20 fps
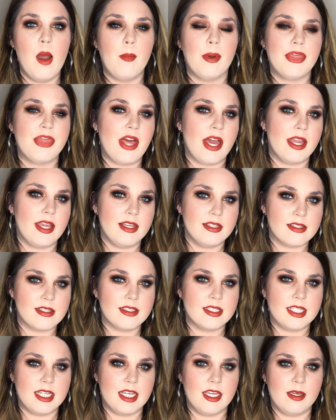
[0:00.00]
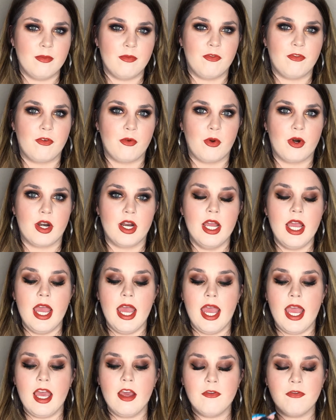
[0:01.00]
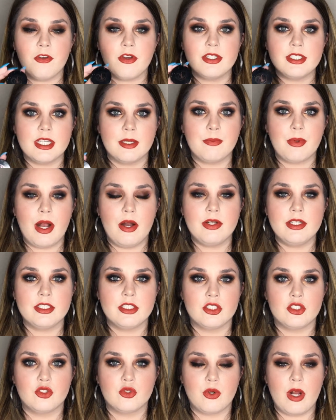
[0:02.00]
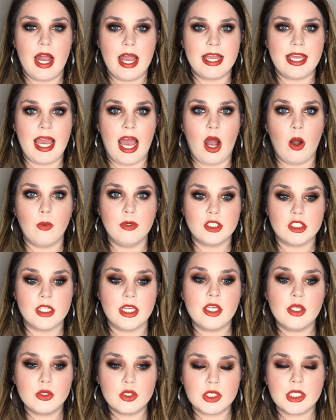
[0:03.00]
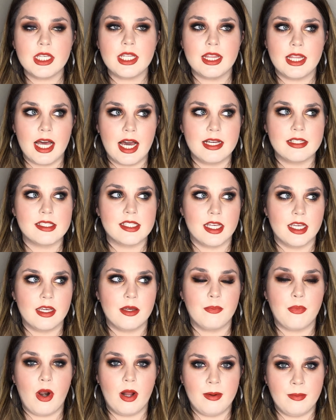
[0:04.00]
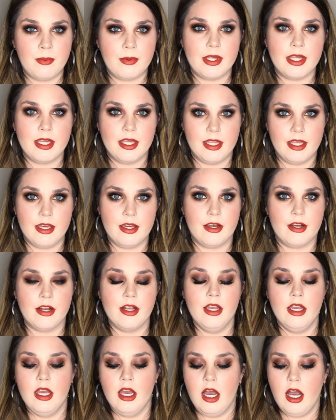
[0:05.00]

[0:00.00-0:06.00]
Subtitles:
But that is a tip for if your dip brow is drying out, which they usually last like probably a year.